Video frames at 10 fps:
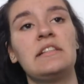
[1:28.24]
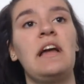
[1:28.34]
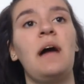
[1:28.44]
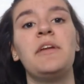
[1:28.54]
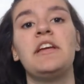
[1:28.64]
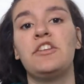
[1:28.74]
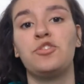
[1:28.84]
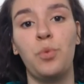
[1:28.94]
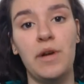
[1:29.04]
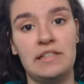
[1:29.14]
got me in a
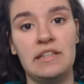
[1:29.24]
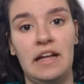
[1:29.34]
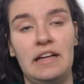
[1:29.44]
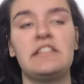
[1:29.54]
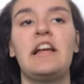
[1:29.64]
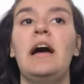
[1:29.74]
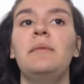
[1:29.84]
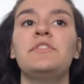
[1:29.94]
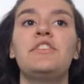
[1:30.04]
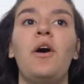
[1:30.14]
twist last
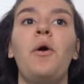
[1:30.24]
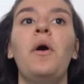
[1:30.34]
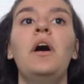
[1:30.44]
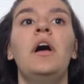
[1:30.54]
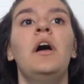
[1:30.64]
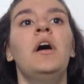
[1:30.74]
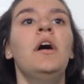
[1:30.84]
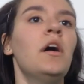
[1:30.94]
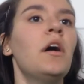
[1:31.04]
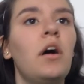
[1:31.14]
time, so
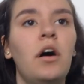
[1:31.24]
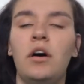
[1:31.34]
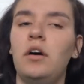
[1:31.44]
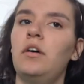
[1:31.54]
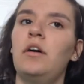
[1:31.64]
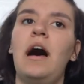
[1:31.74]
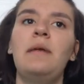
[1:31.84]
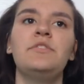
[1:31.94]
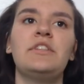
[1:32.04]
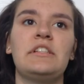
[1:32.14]

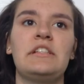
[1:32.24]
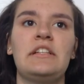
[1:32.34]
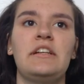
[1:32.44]
I'm just,